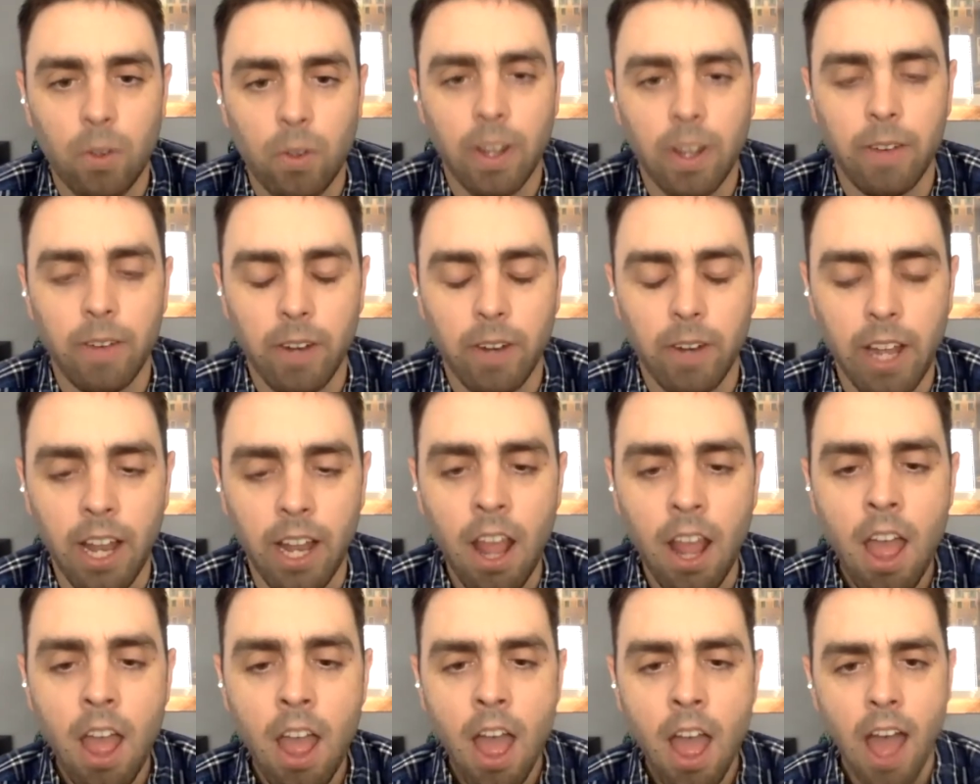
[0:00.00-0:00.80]
Right.
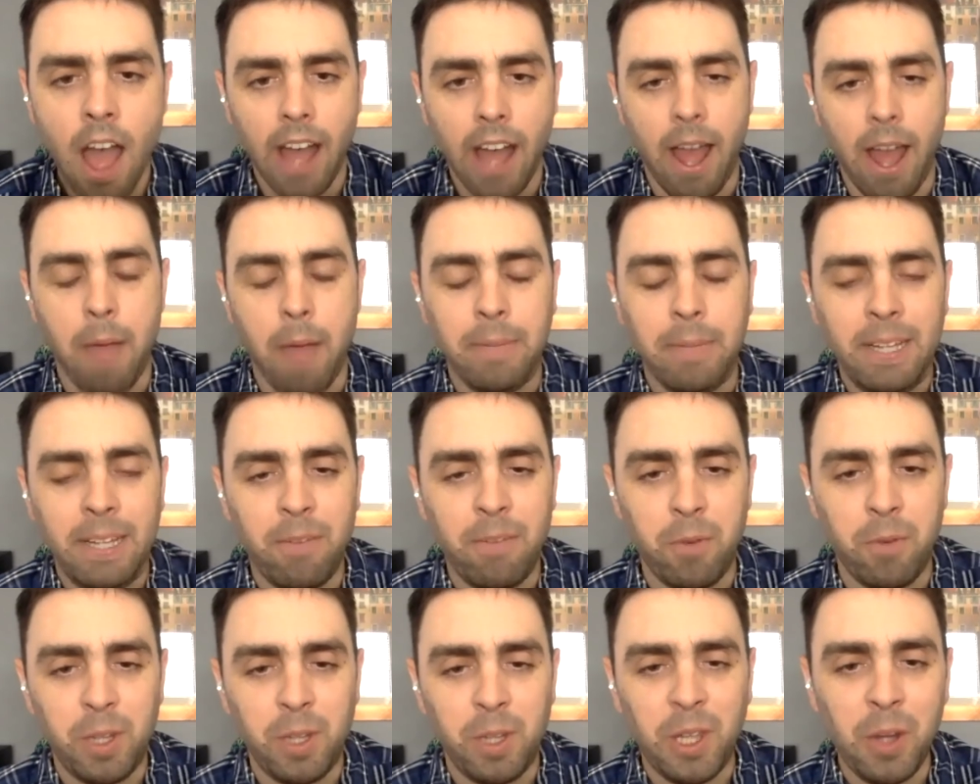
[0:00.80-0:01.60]
I mean,
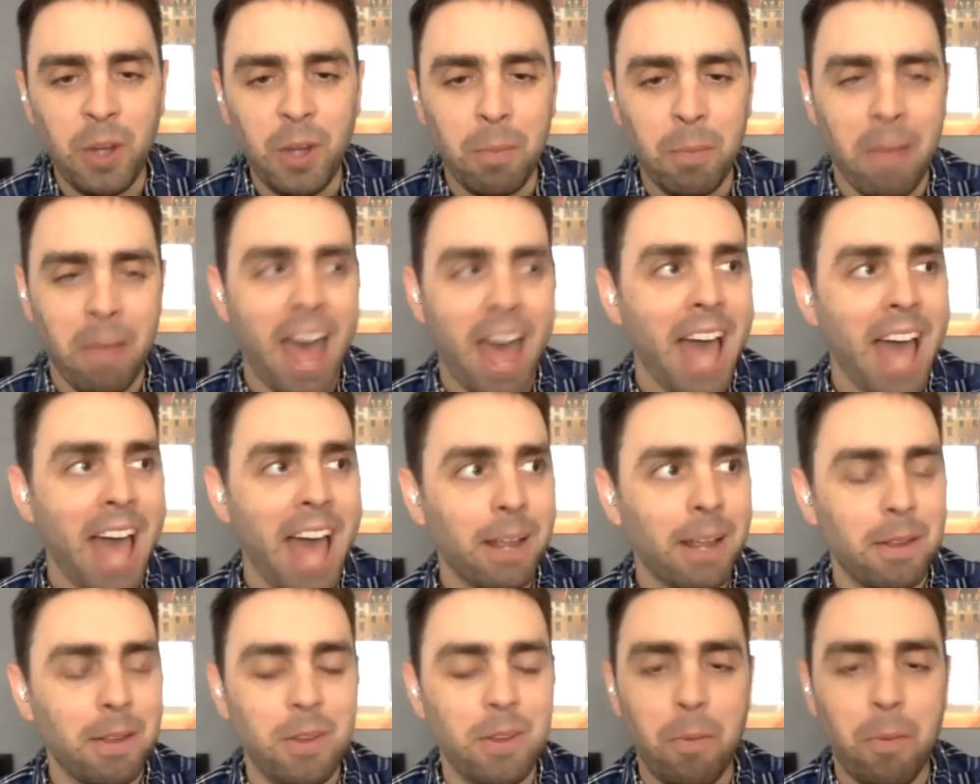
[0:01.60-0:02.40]
if we look
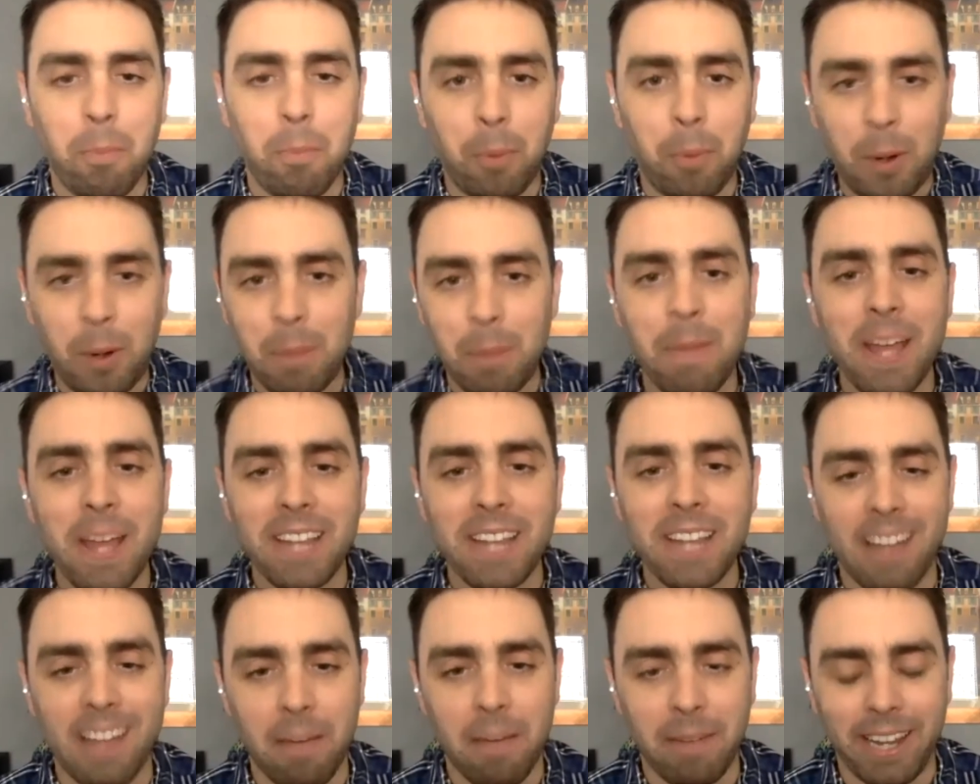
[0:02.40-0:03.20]
back
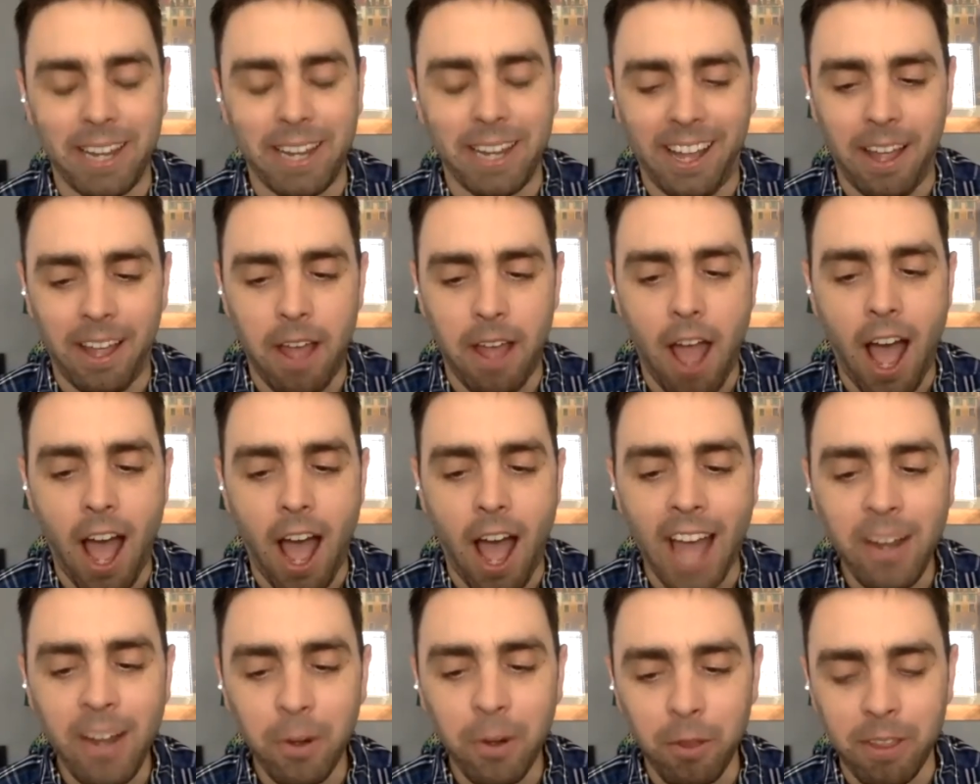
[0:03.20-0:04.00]
pre-pandemic,
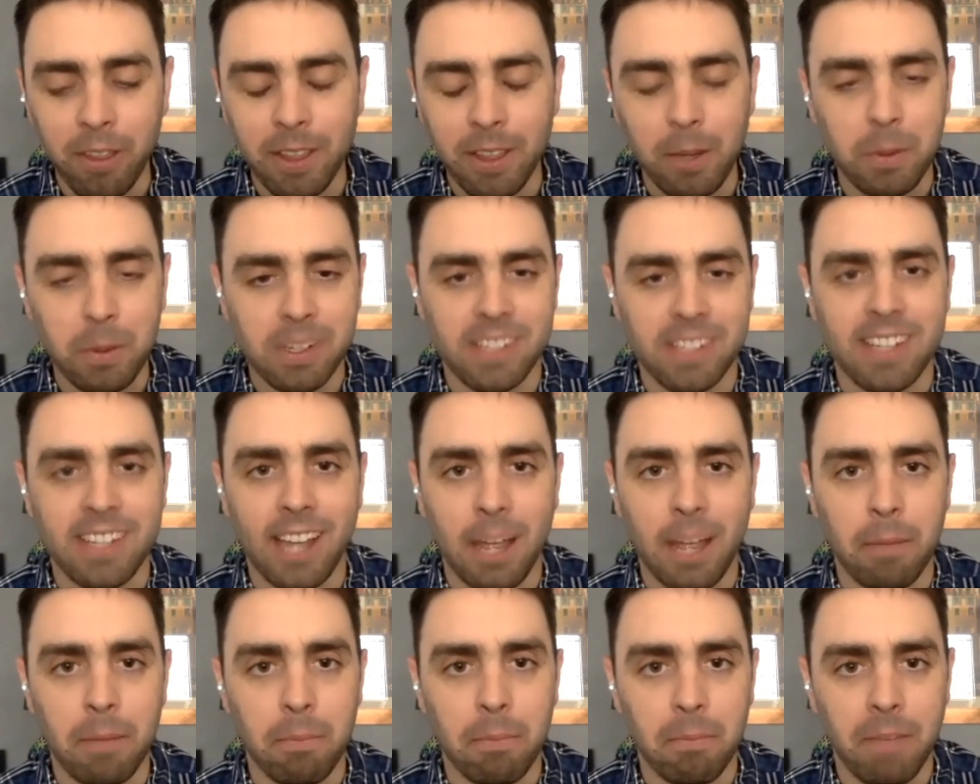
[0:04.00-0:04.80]
I don't think there was a
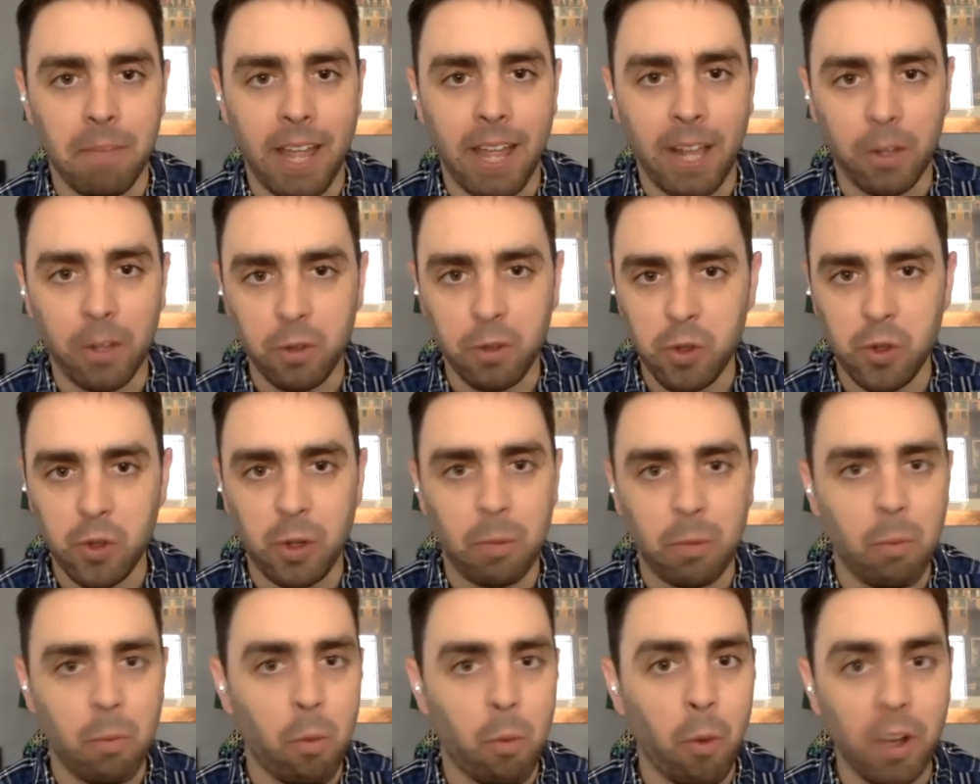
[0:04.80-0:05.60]
time
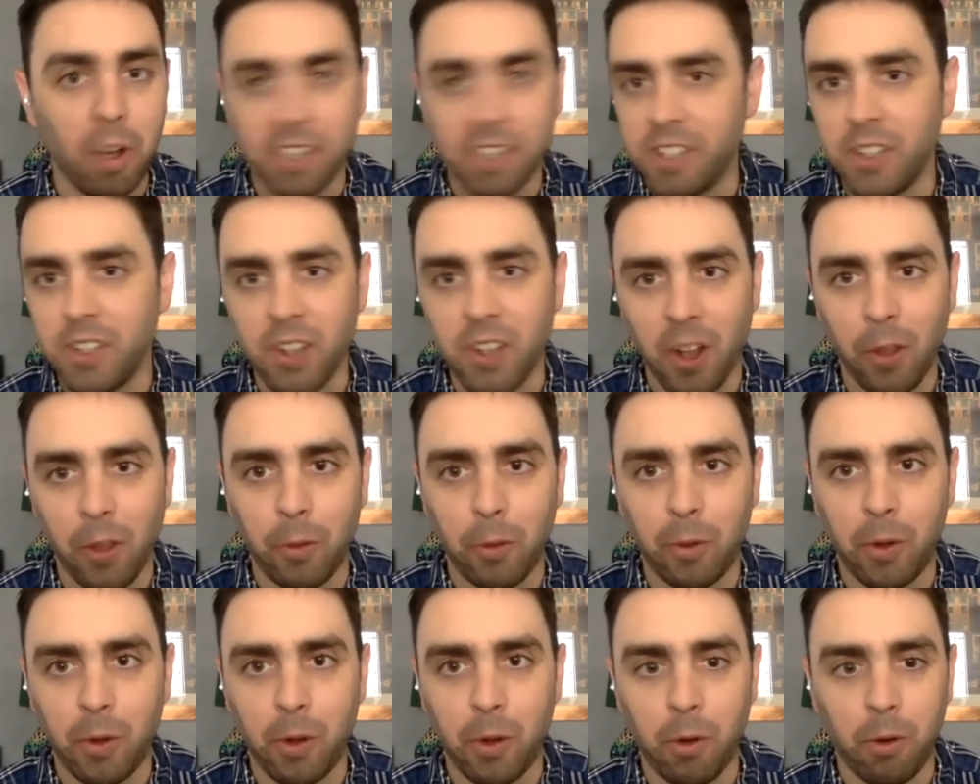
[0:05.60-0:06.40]
Halestorm wasn't on the
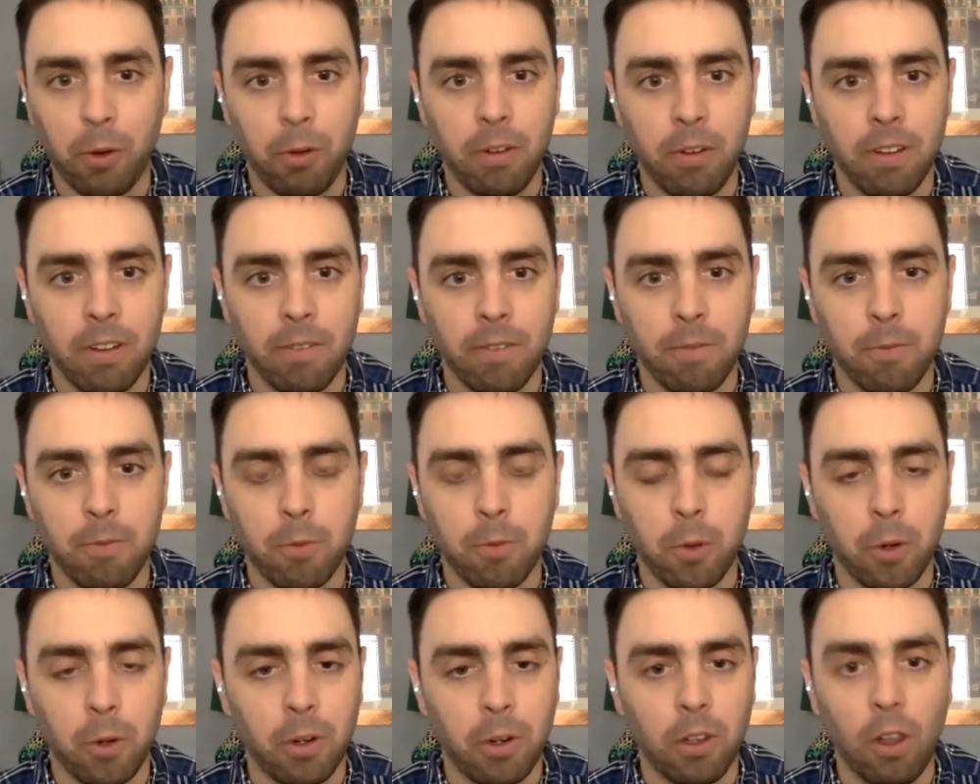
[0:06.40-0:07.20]
road
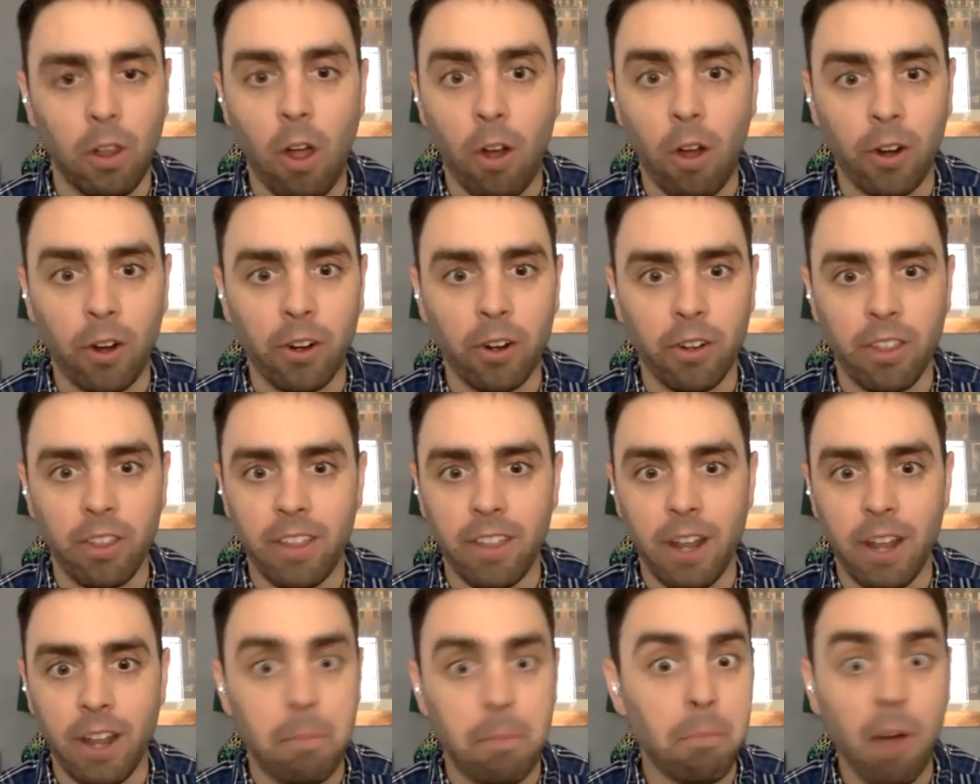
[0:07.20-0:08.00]
for longer
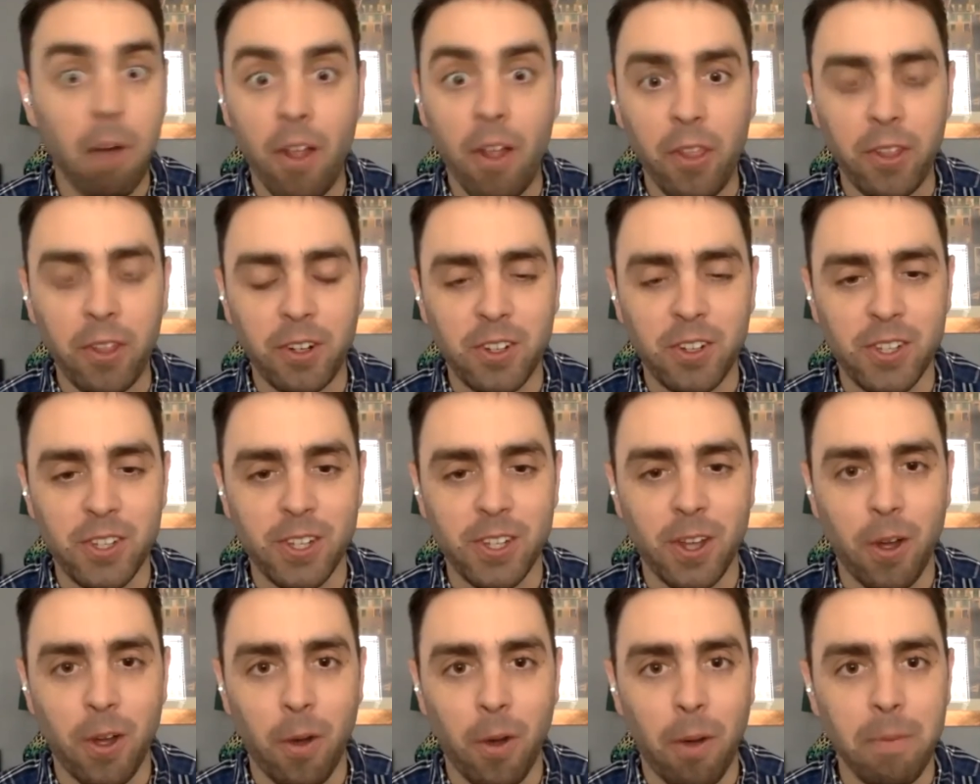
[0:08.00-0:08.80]
than a month or so.